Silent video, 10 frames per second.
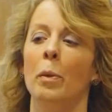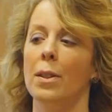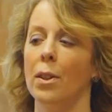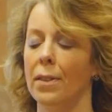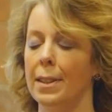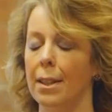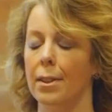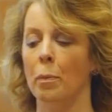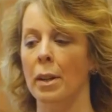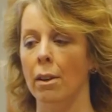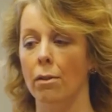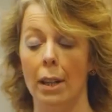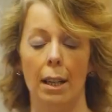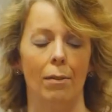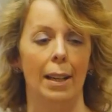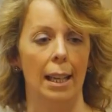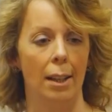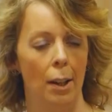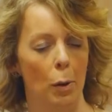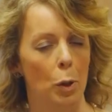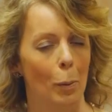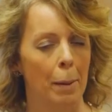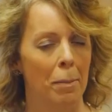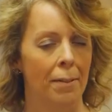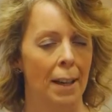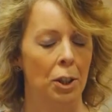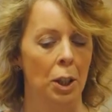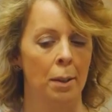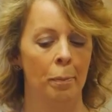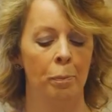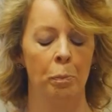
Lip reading: It's obviously something really, really new to our profession.